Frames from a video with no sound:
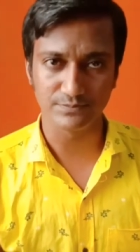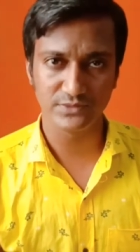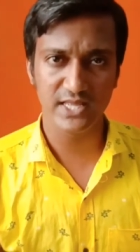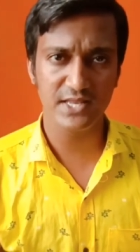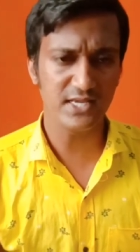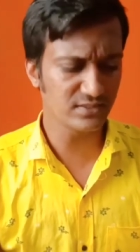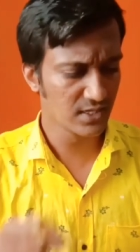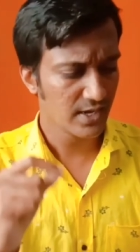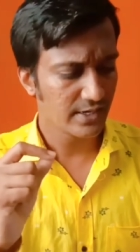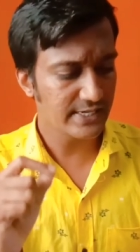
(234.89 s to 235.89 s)
There
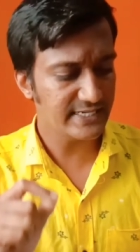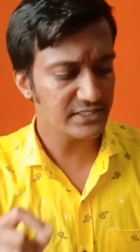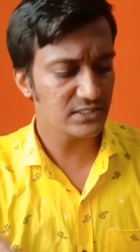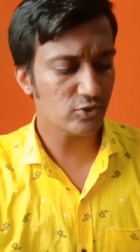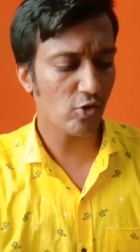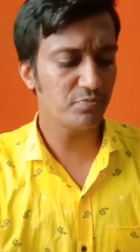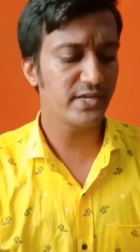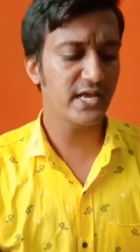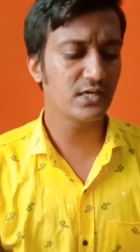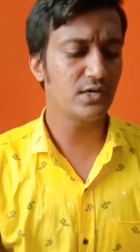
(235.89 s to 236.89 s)
is little Tom
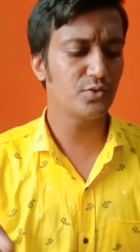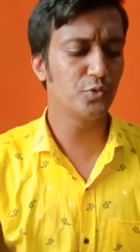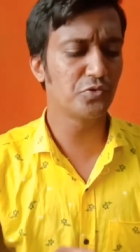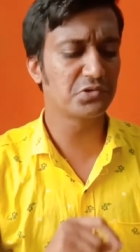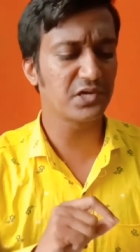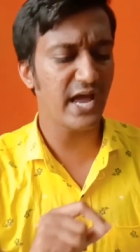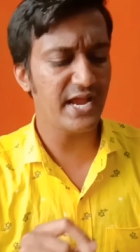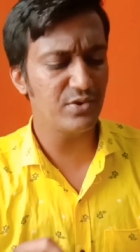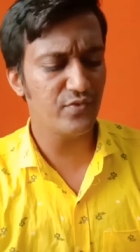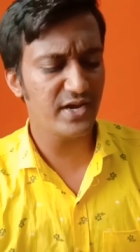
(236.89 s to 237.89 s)
Dacre who
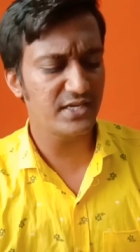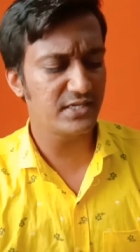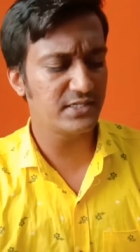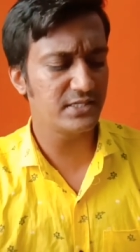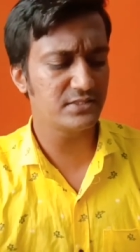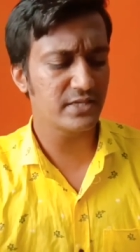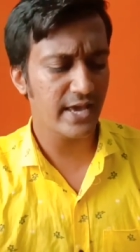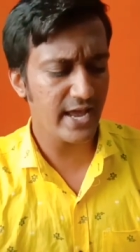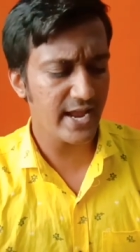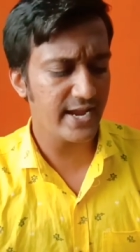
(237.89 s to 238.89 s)
cried when his
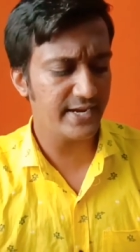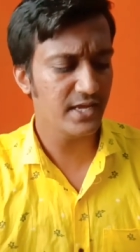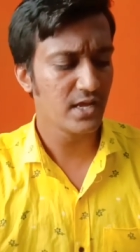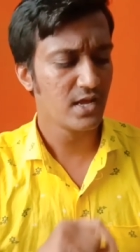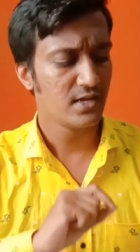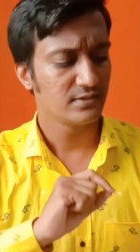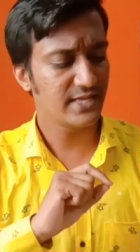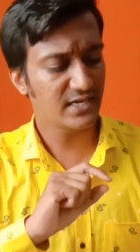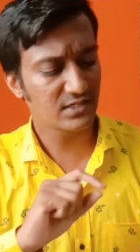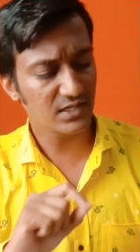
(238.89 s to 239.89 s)
head
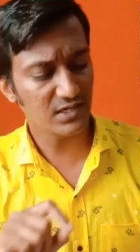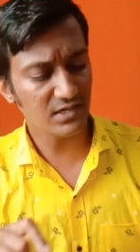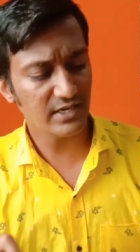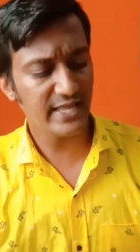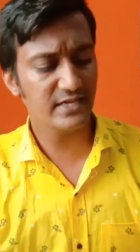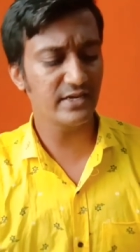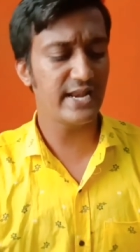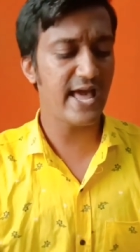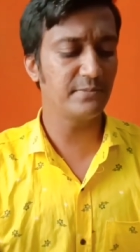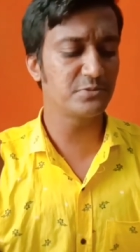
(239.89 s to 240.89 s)
that curled like a
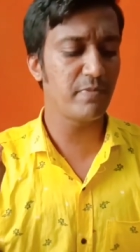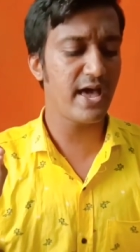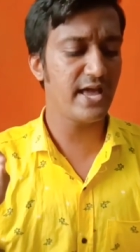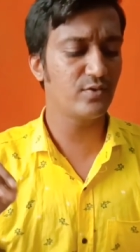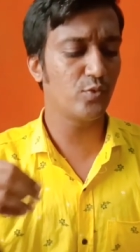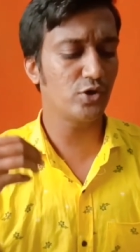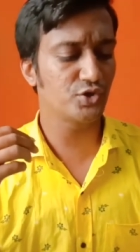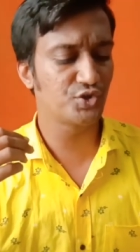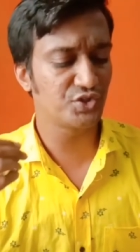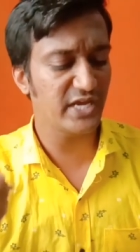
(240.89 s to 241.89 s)
lamb's back
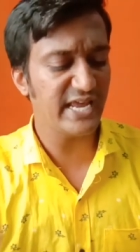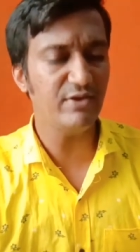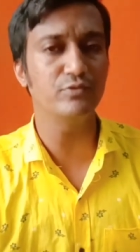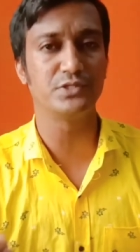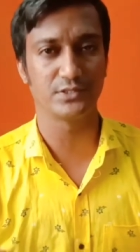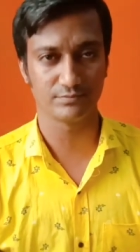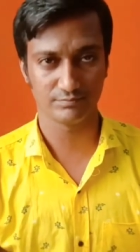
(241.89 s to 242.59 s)
was shaved.